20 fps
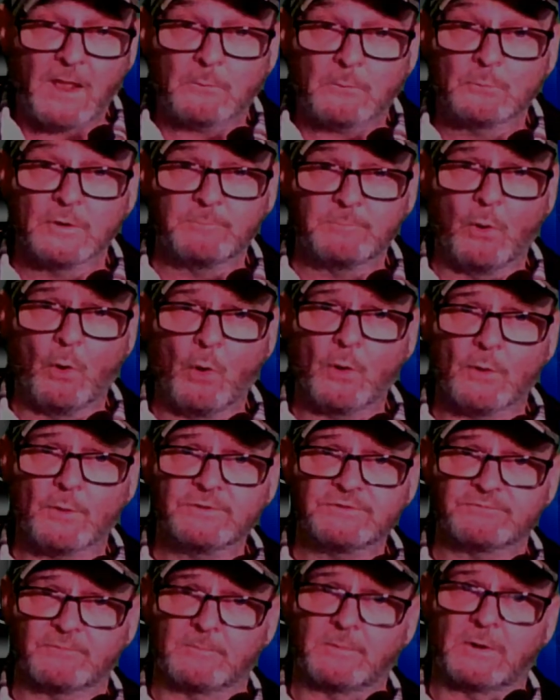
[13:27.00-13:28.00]

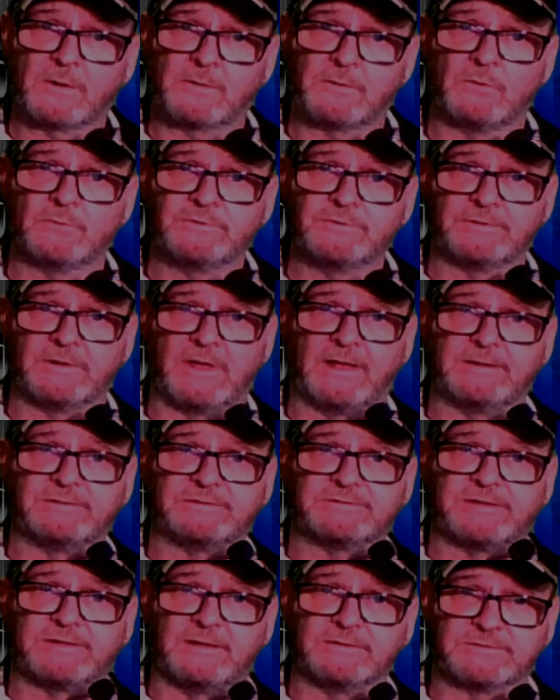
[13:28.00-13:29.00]
reports from our own United
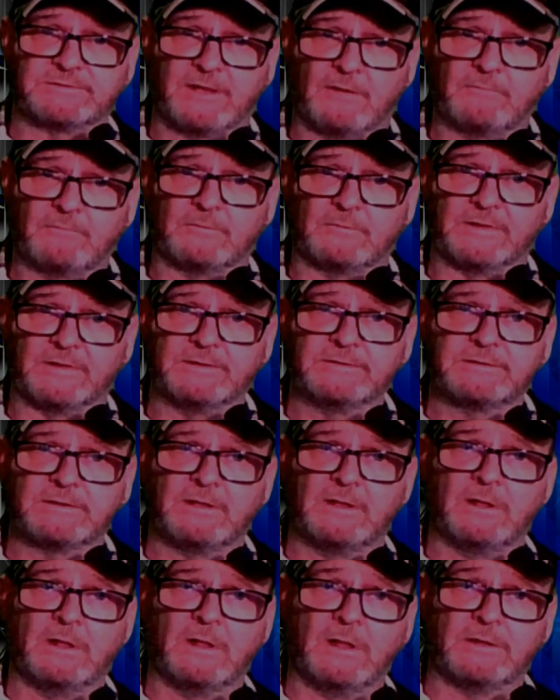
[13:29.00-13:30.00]
States government
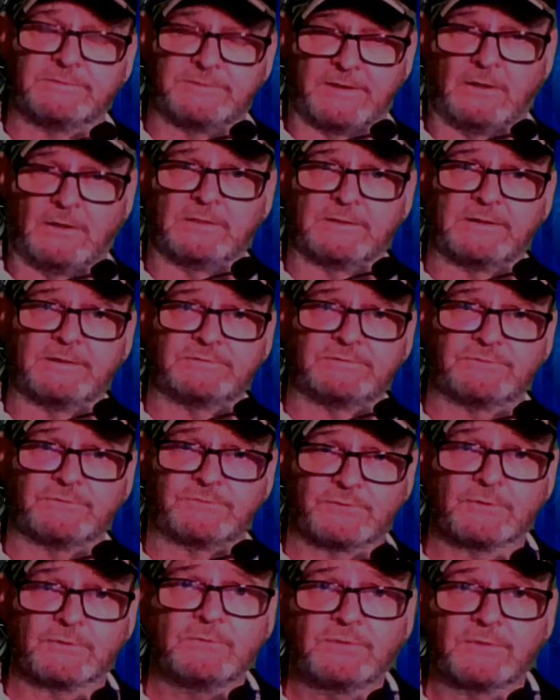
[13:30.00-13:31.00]
telling us the
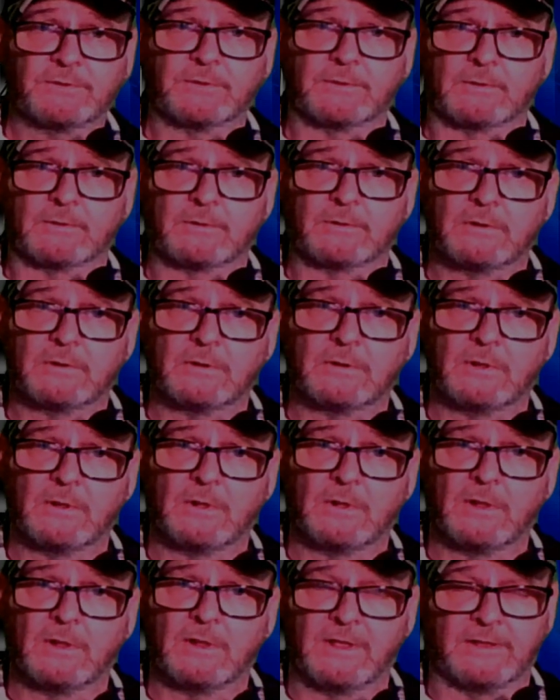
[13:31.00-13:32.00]
truth here,
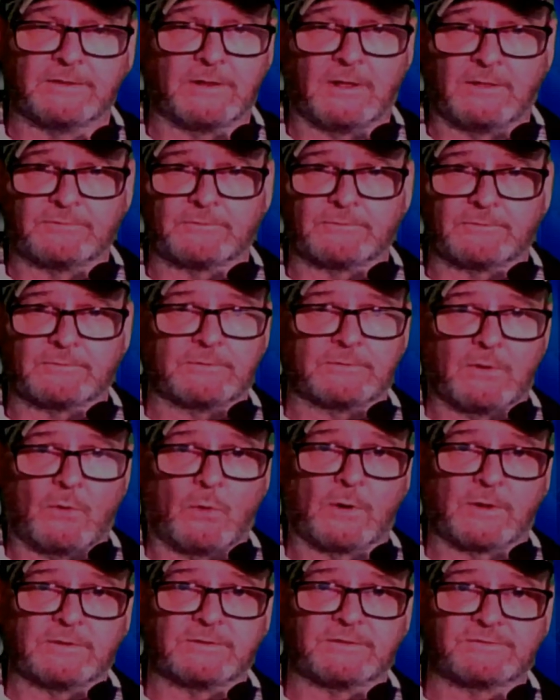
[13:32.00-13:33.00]
and other
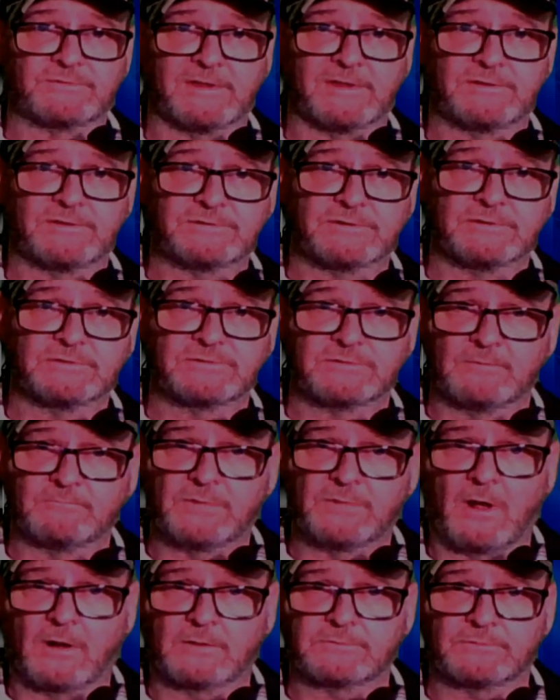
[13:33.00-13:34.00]
organizations of
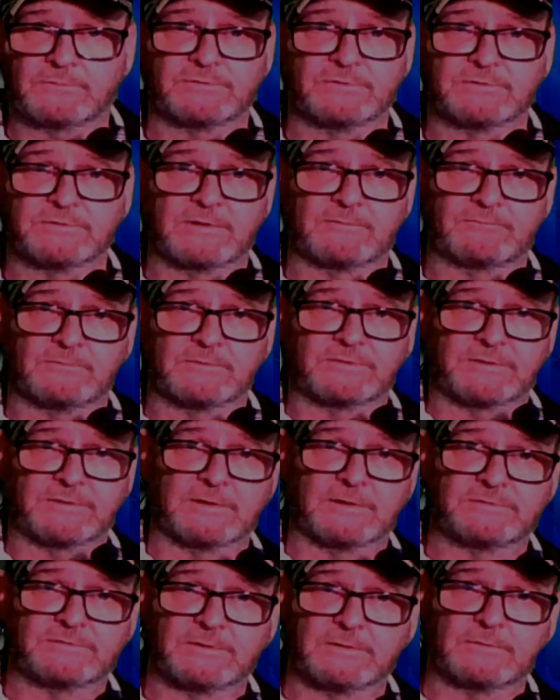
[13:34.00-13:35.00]
doctors and different
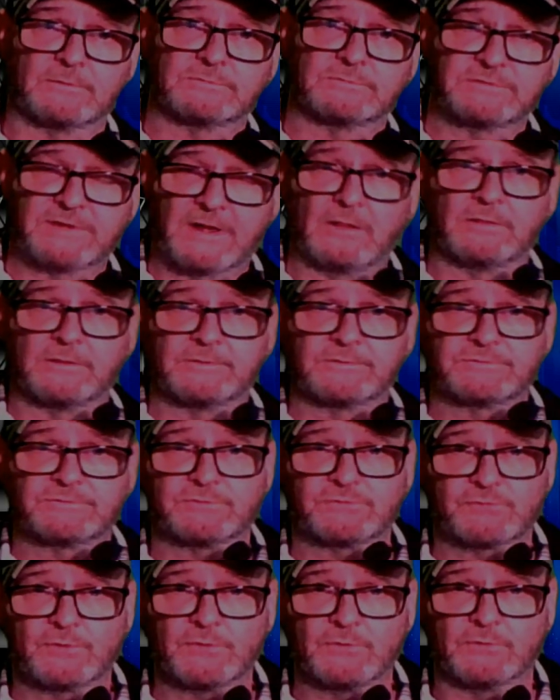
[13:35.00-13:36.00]
things that are telling us
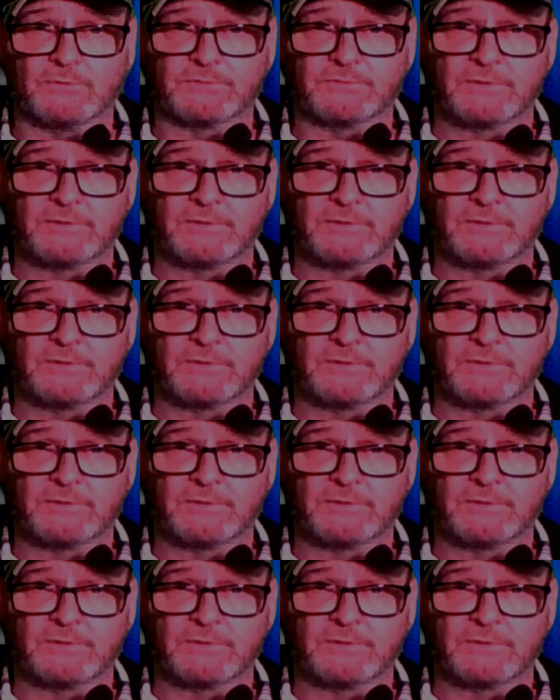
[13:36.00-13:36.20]
the truth.